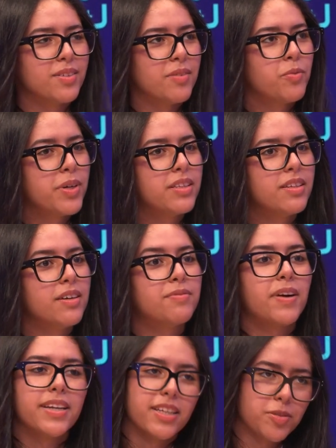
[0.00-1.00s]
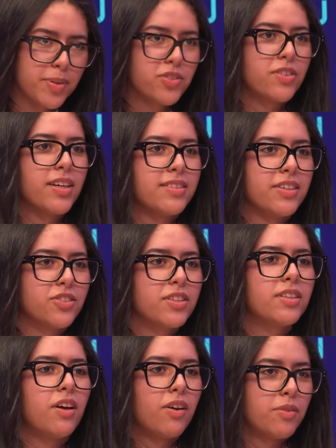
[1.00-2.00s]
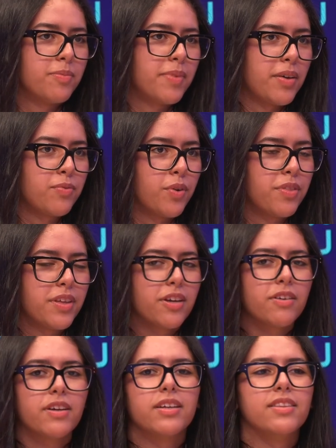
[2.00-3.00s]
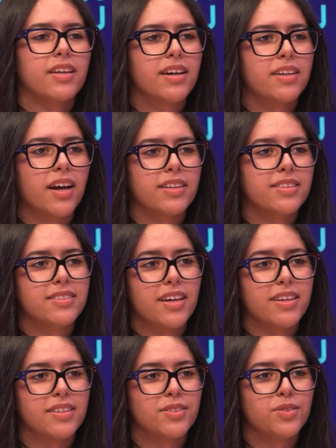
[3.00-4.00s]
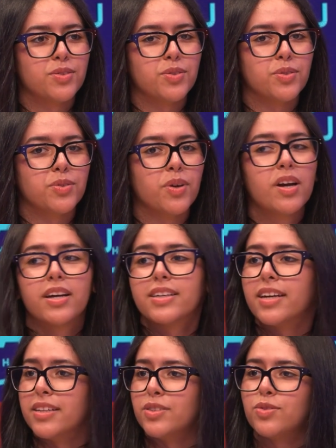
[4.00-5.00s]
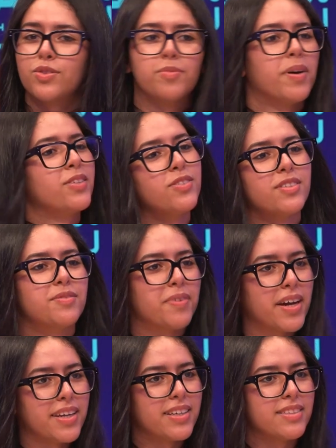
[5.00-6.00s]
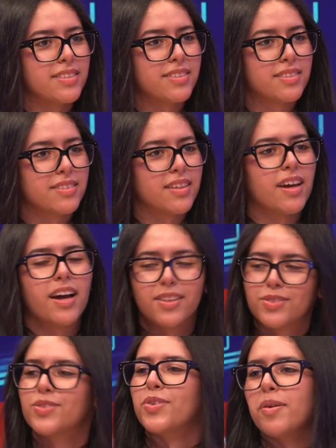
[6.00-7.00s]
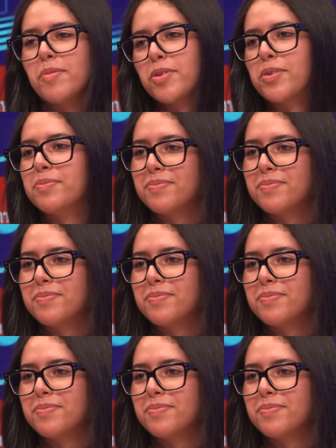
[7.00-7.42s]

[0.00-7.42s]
with a finance specialization on my 4th year, and then I decided to get into the Masters in Finance at Lyon.